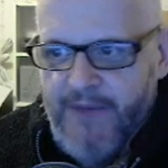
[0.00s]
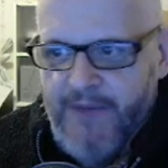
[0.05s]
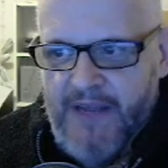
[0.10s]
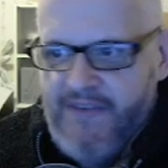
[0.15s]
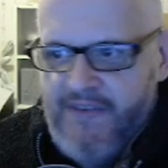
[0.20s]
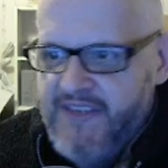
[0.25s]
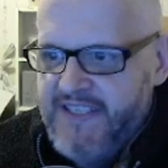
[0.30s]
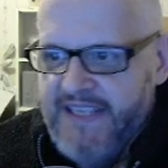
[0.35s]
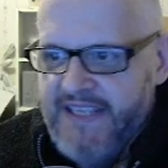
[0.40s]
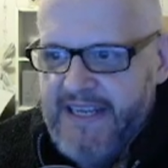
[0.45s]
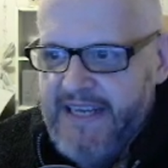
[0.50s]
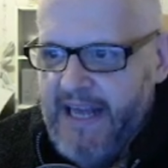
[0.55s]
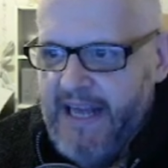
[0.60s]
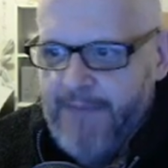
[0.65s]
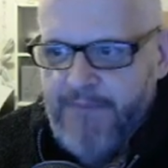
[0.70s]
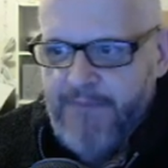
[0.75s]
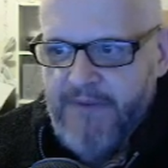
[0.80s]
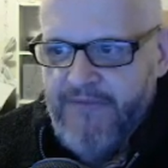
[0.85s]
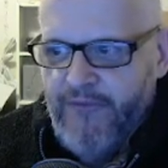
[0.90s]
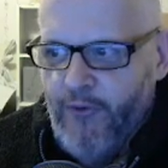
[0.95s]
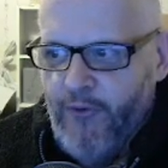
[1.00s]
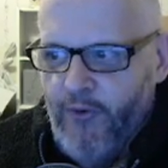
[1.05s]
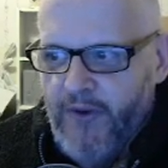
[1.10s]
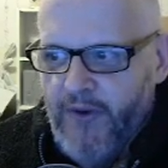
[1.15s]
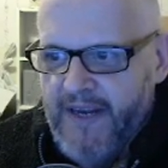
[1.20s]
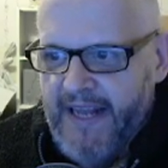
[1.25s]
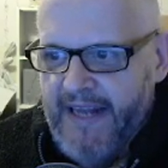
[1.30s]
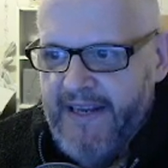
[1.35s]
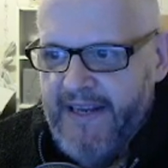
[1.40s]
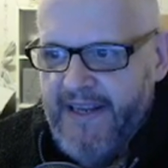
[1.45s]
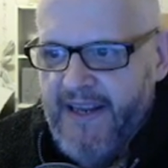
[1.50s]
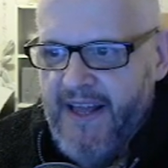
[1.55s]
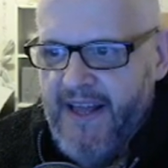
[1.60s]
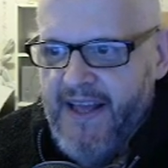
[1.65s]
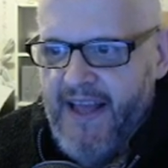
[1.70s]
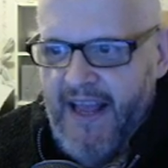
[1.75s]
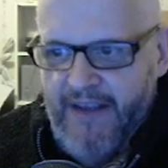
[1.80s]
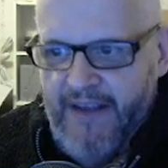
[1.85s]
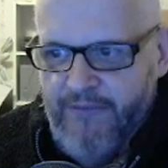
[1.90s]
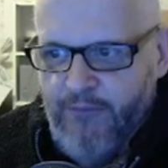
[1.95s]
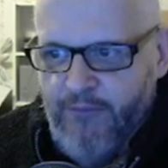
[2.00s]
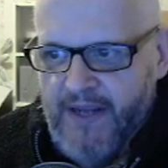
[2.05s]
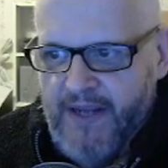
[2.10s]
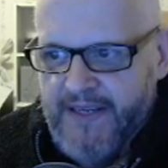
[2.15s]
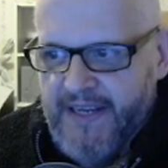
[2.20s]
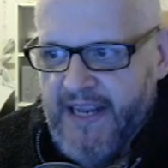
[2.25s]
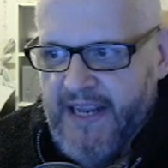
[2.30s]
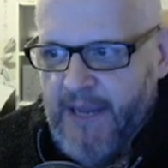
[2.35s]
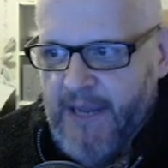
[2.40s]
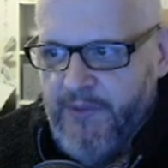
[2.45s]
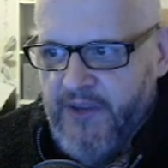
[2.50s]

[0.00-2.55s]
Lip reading: Never seen that before in any F1 game,